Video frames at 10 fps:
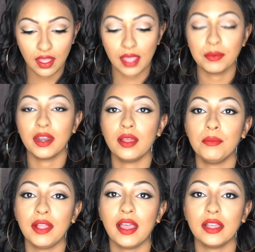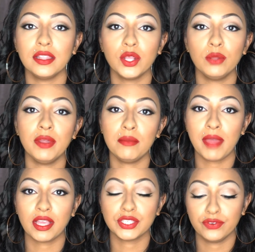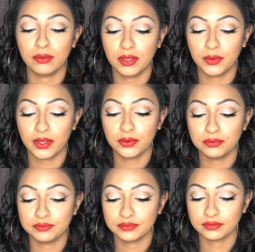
I'm going to apply a little bit of Max Ruby Woo.